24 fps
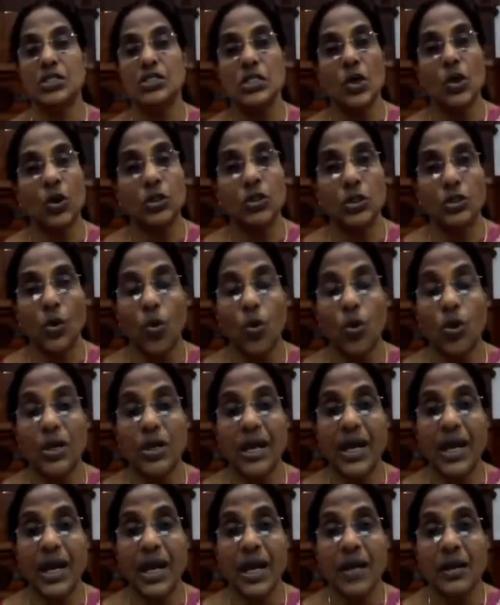not
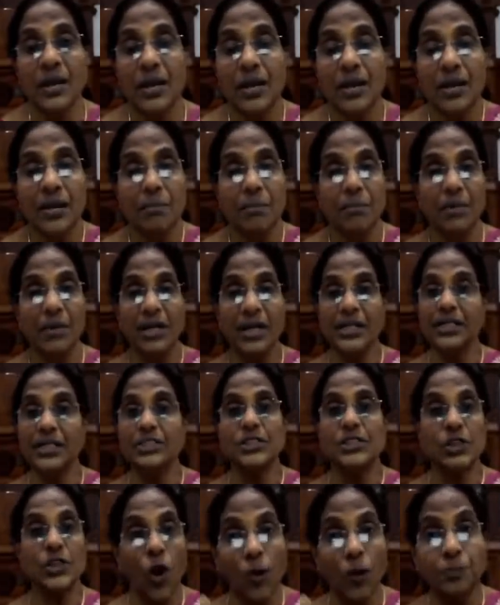okay. Many
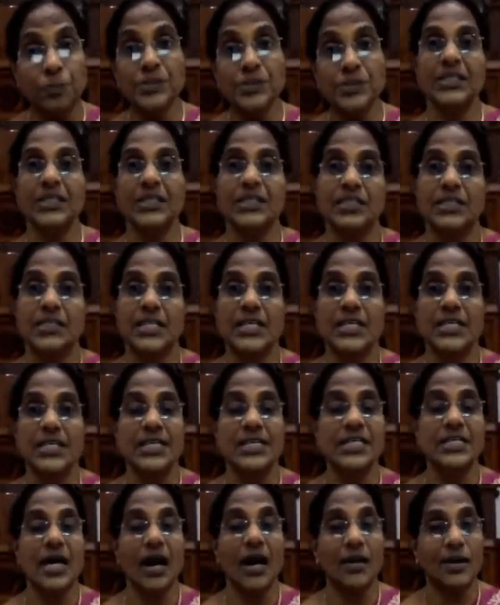shops in the
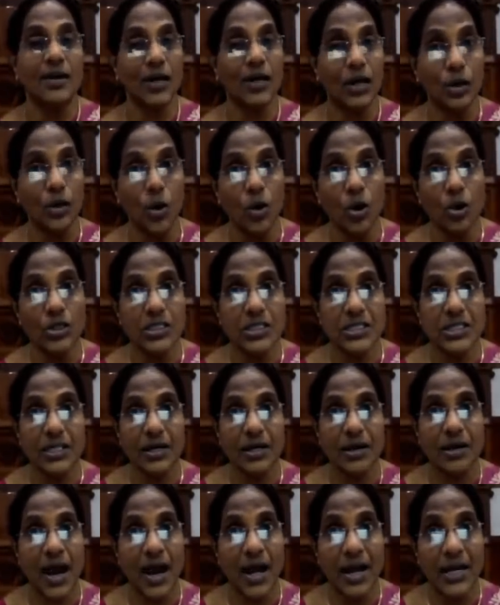cities are closed,
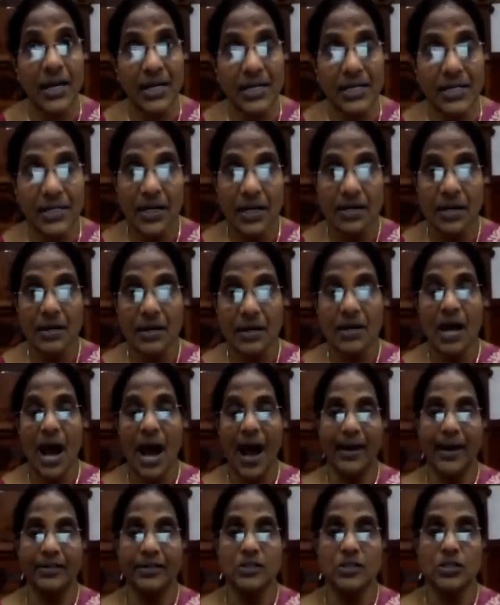right?
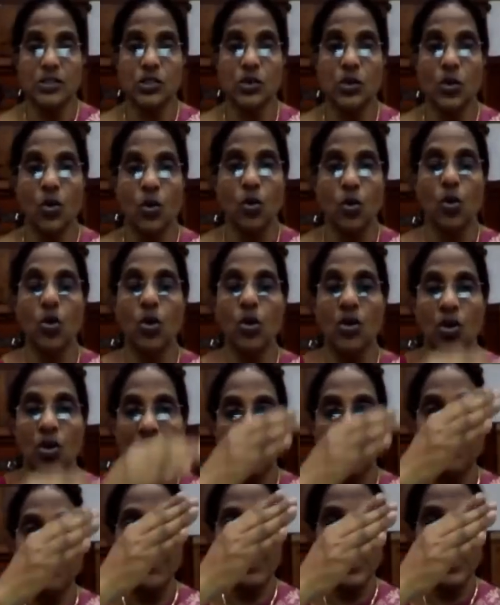And so,
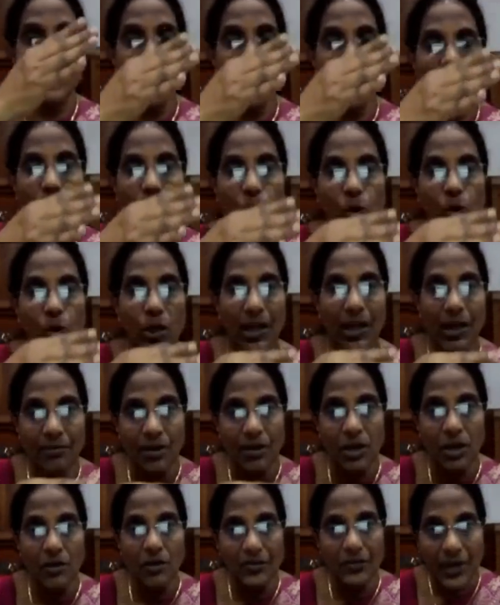very low
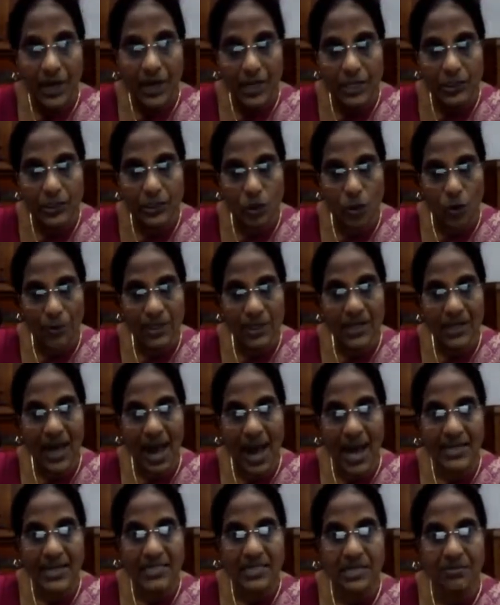level of economic
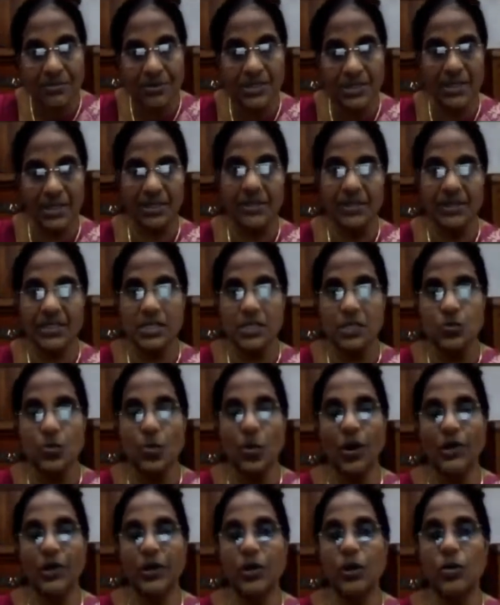activity. This is
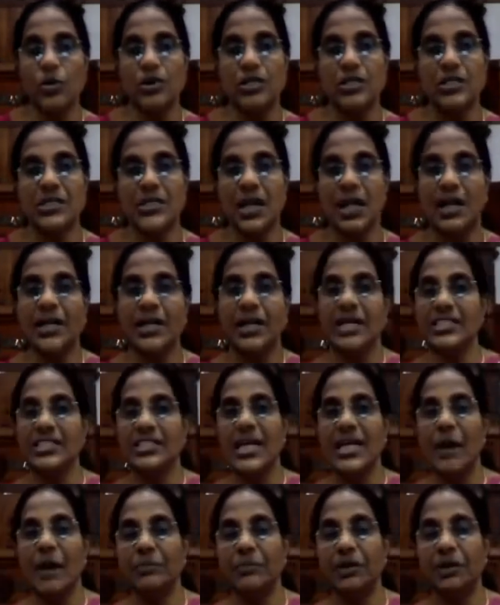what you're going to study in
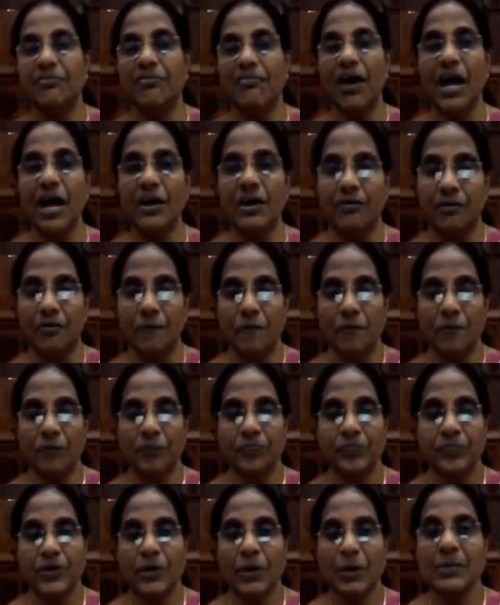chapter 5,
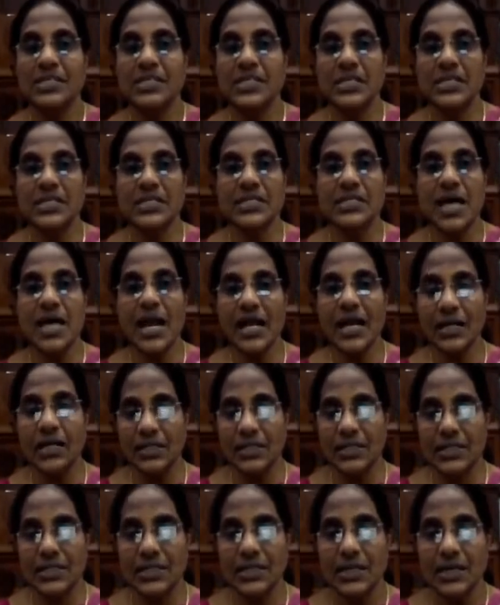business
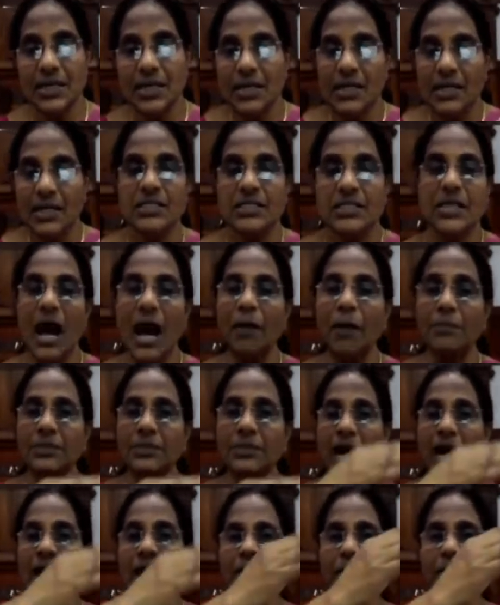cycles.
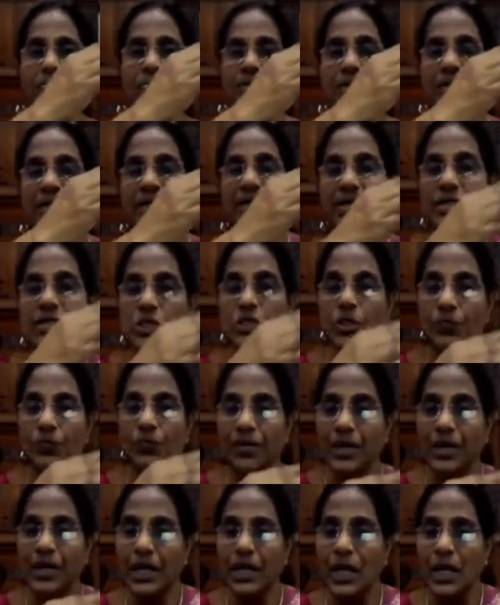Sometimes it is
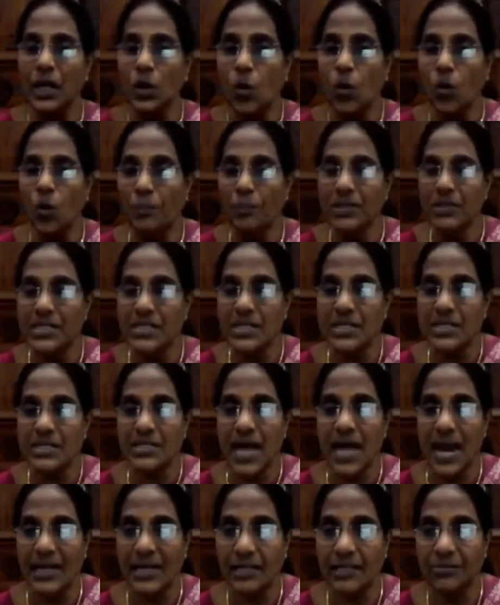very low business
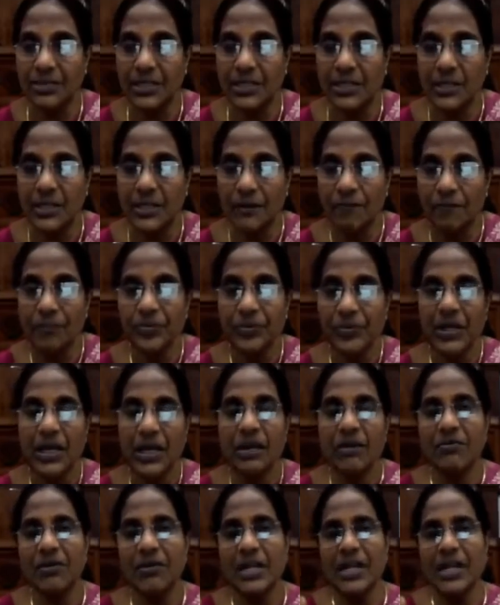activity.
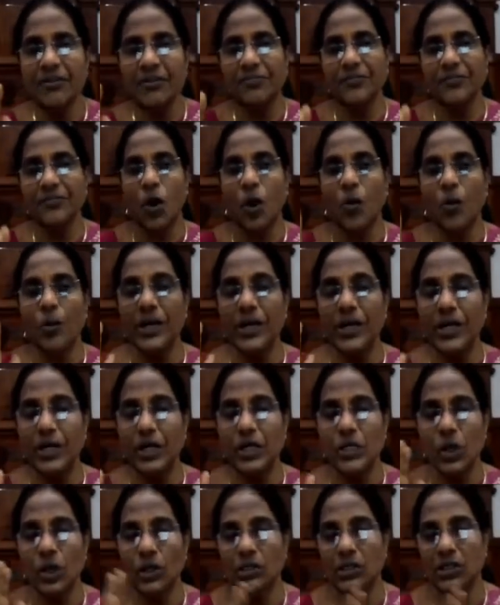Even if COVID did
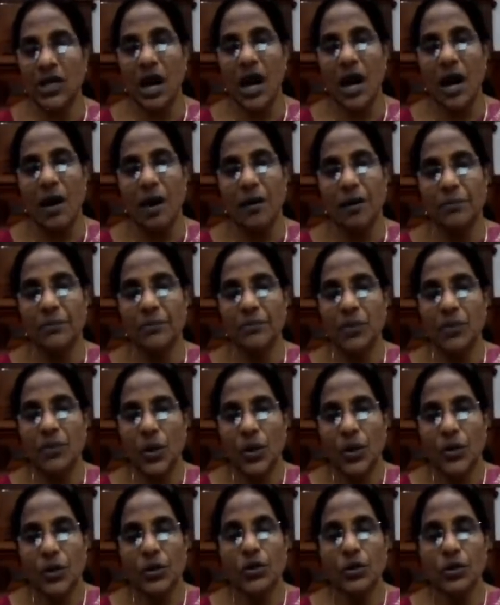not
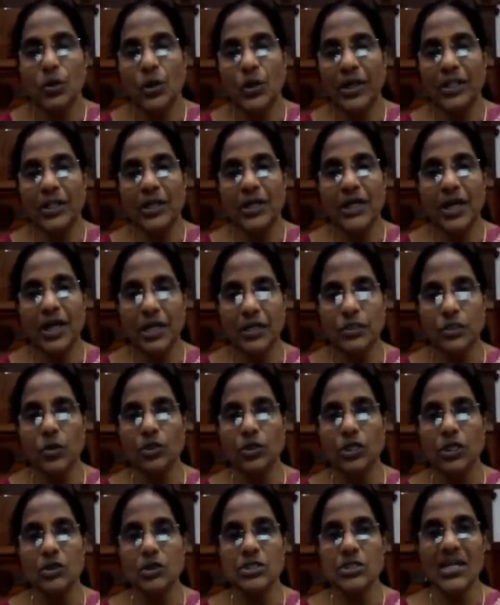come, in the year
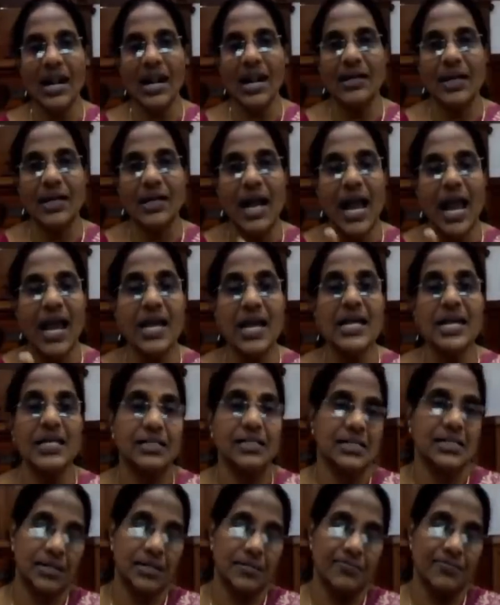
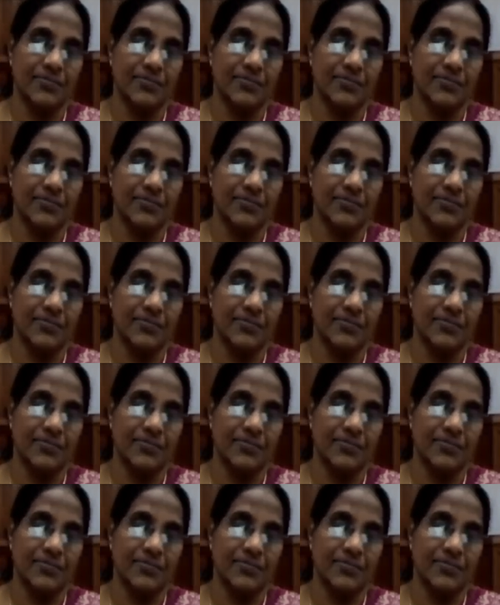2008,